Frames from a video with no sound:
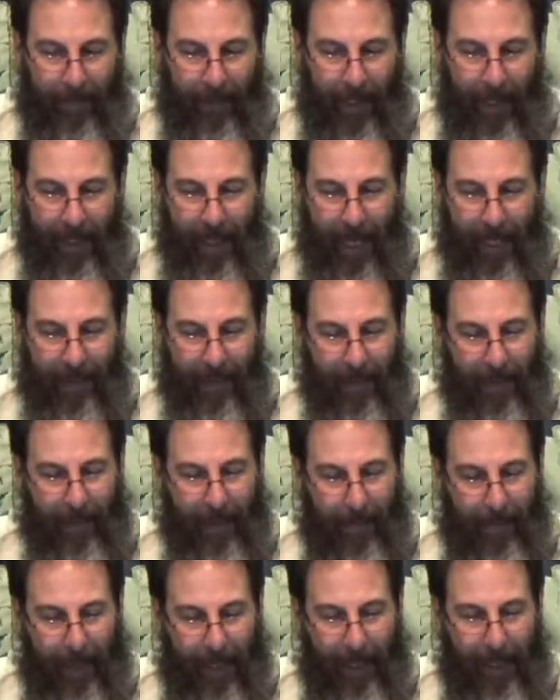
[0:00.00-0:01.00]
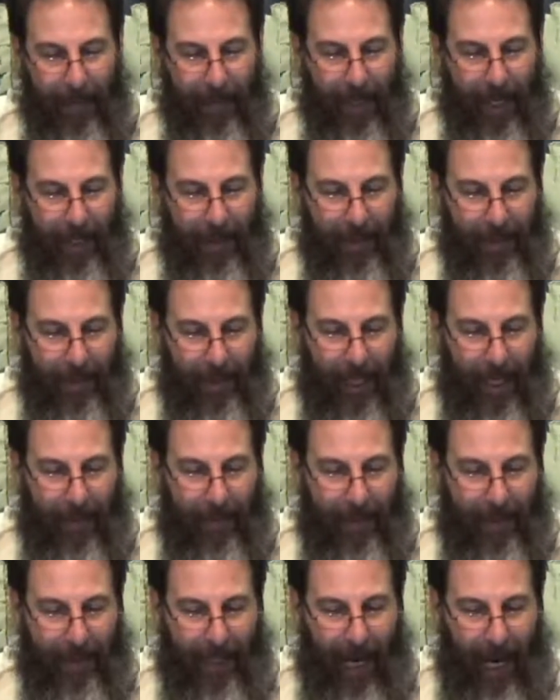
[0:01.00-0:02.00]
He knocked over the money changers'
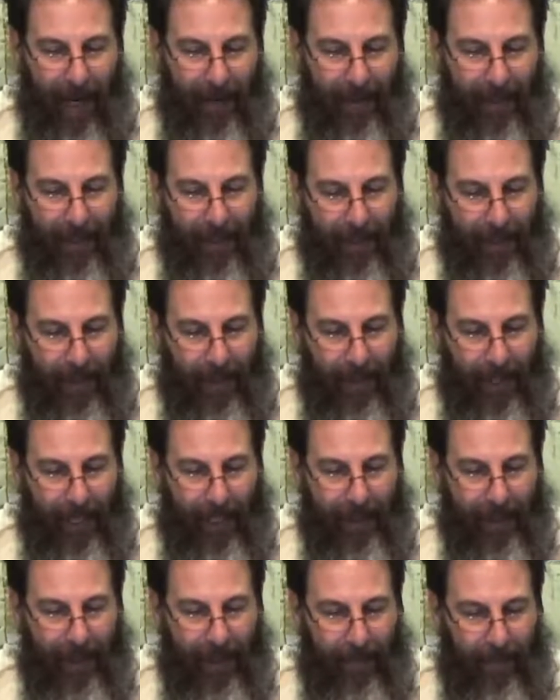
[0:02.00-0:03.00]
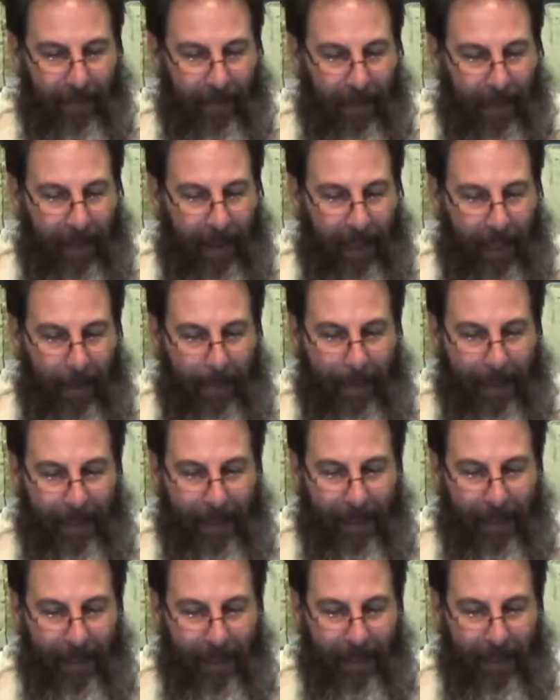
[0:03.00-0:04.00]
table, scattering their coins and the
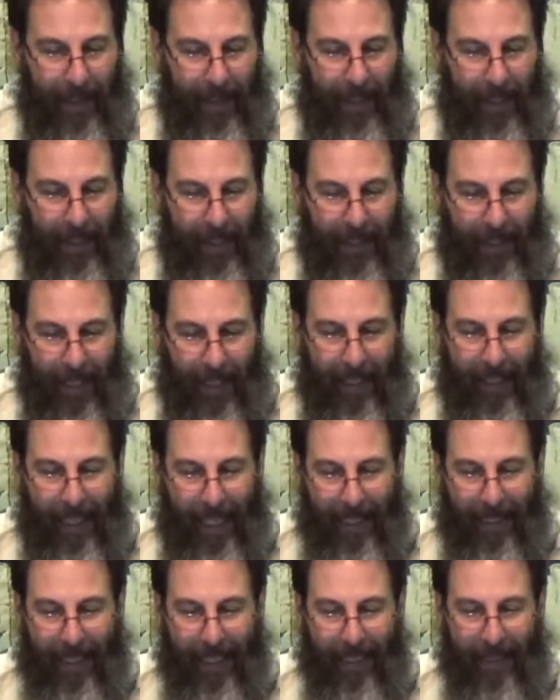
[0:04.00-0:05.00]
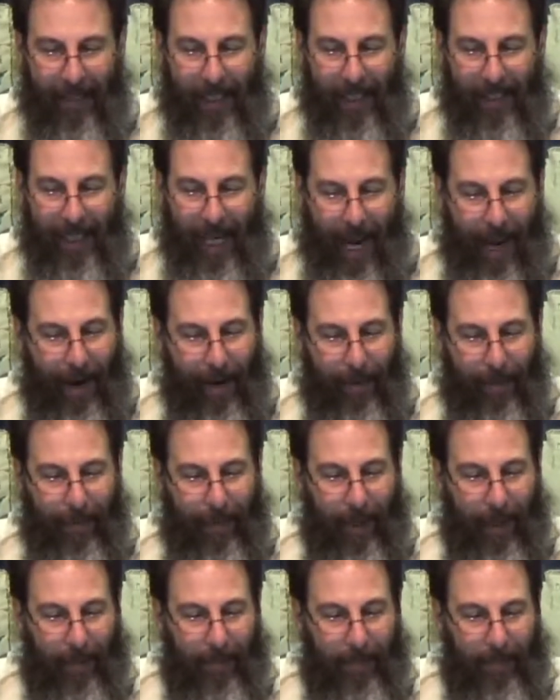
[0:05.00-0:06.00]
pigeons, and he said, "Get these things out of
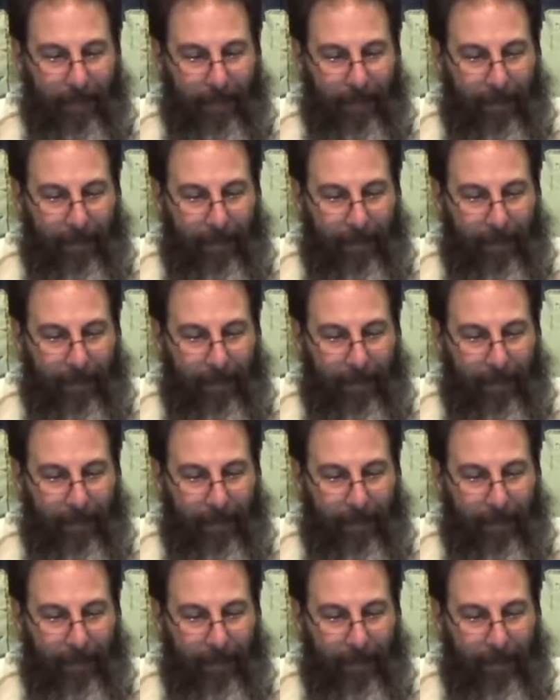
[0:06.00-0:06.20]
here.